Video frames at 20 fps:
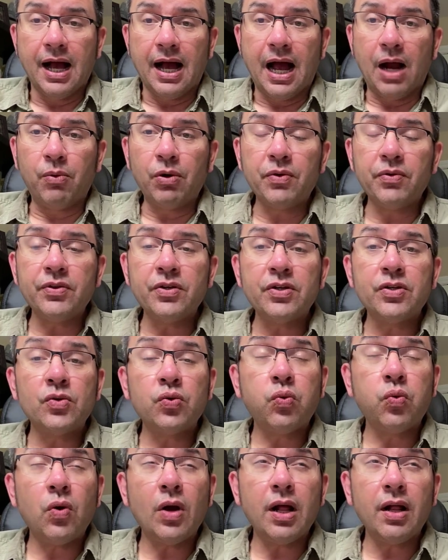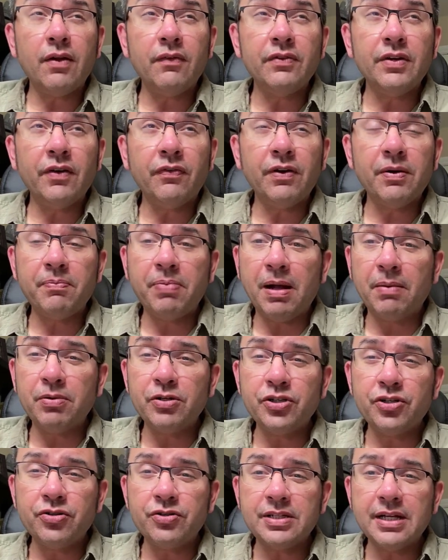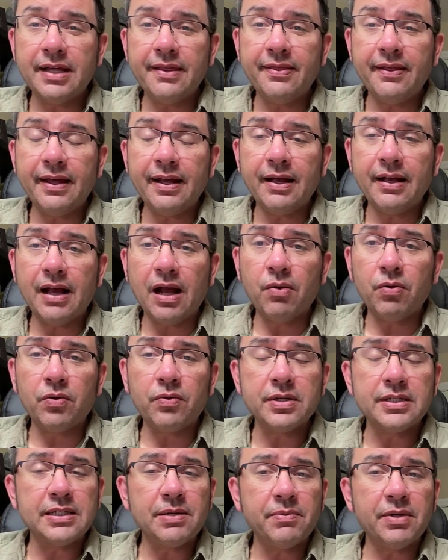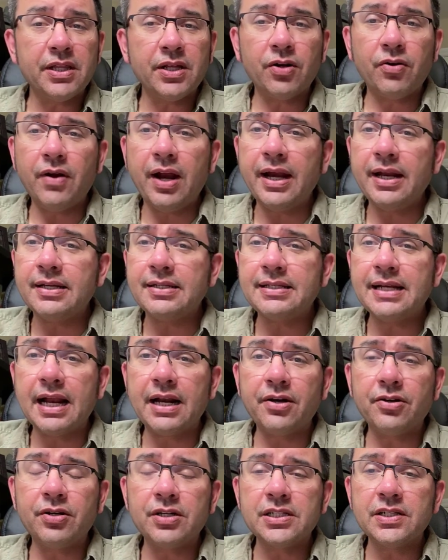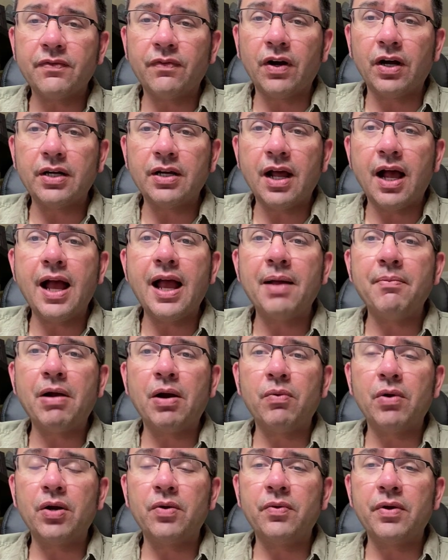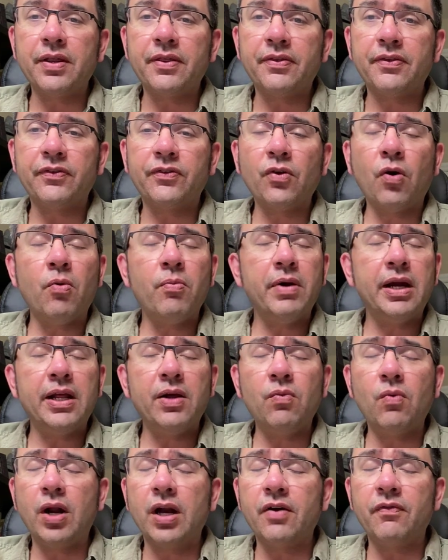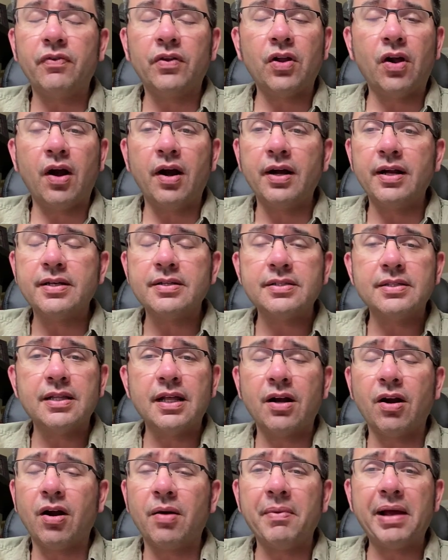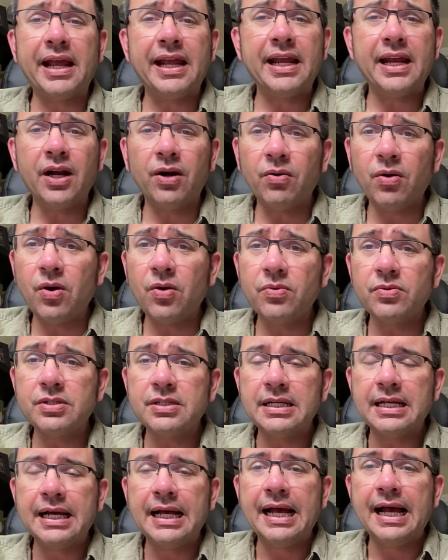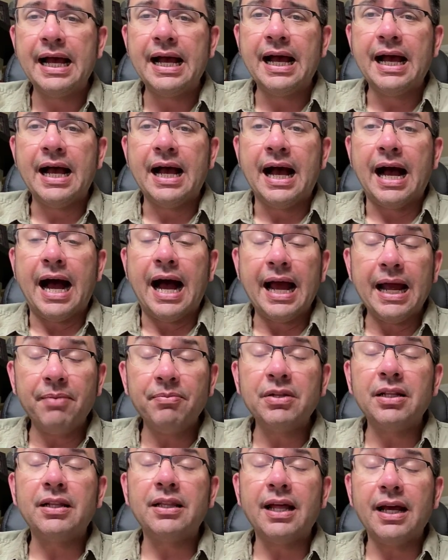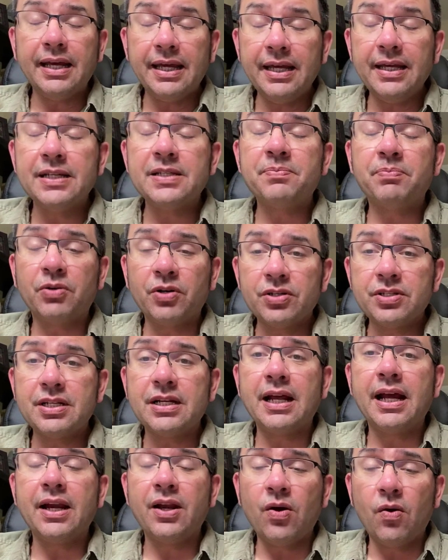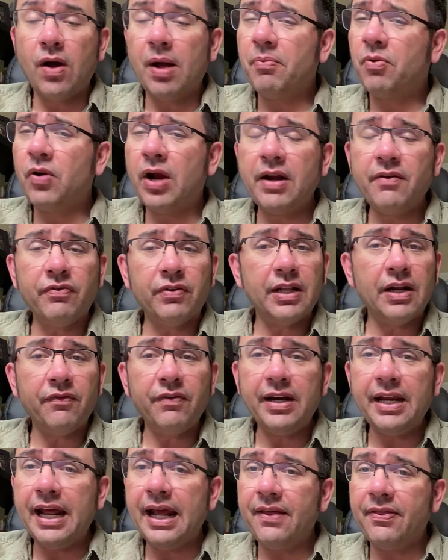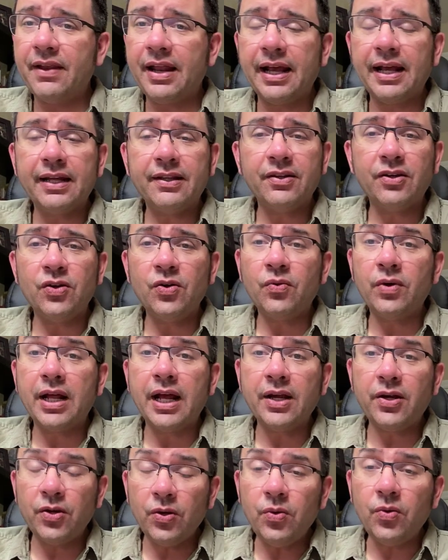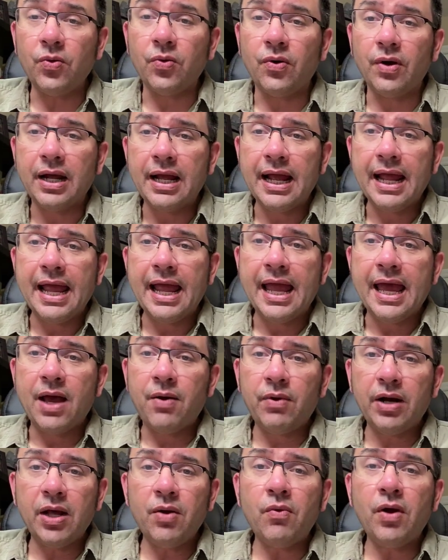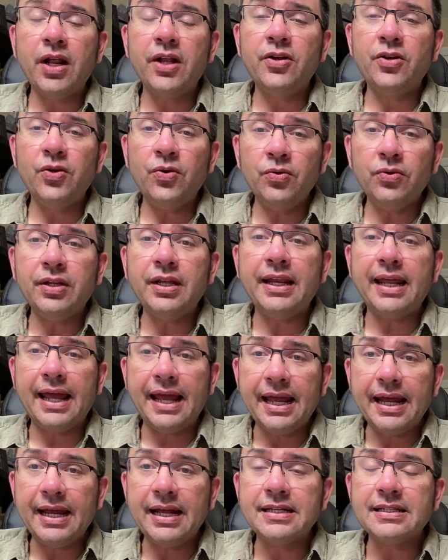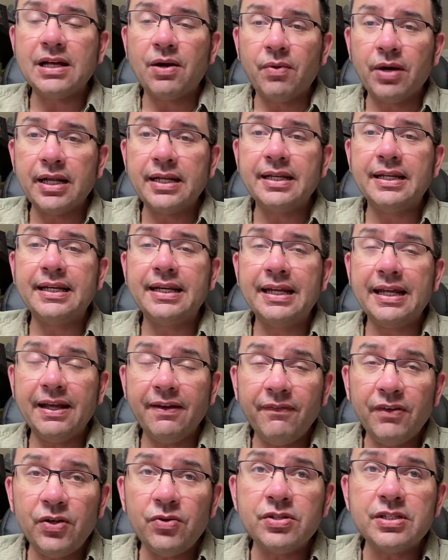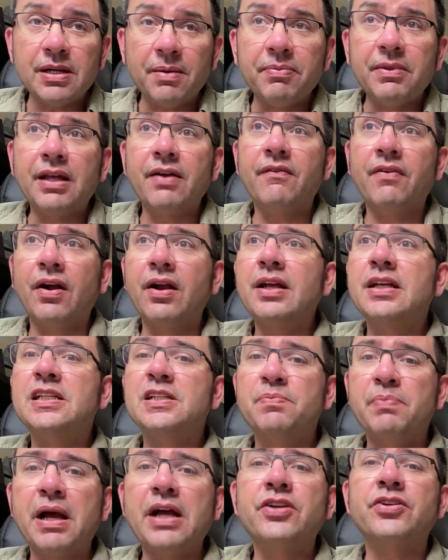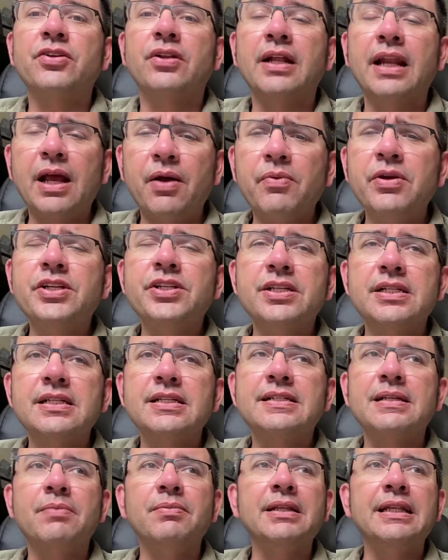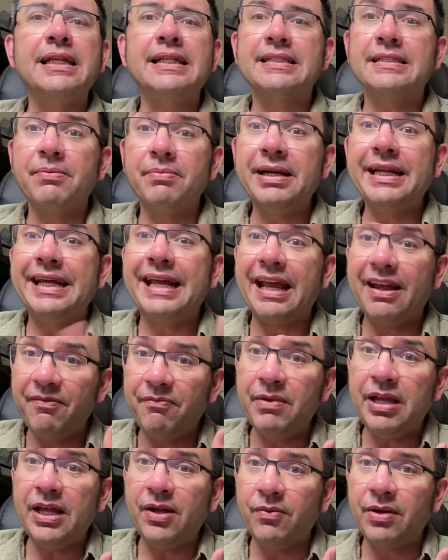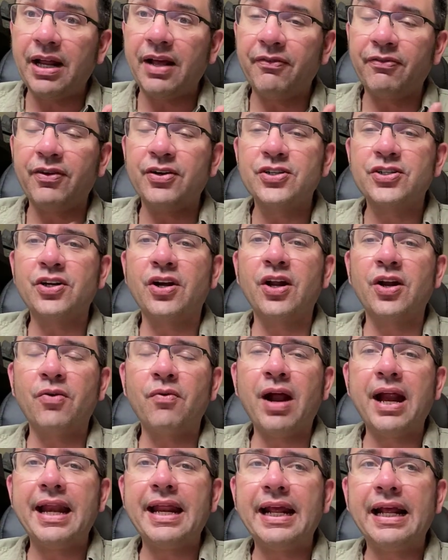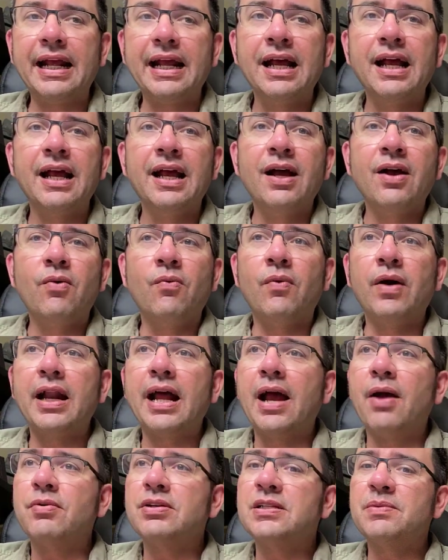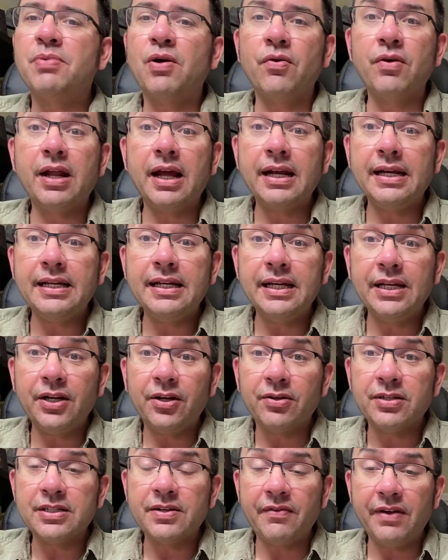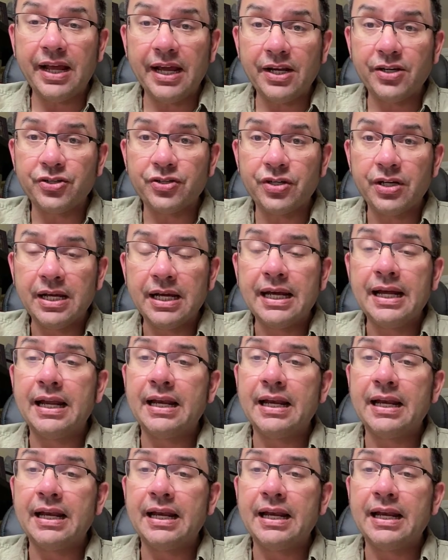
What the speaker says: I work with 12 different publishers, I think. I work with some of the greatest editors of our time. I work with so many wonderful artists that are my heroes. I am the luckiest person I know. I'm grateful every day that I get to do what I do. And what I want to do today is I want to give you something very special. And I wish this is something that somebody gave me when I first started writing when I was about 19 years of age.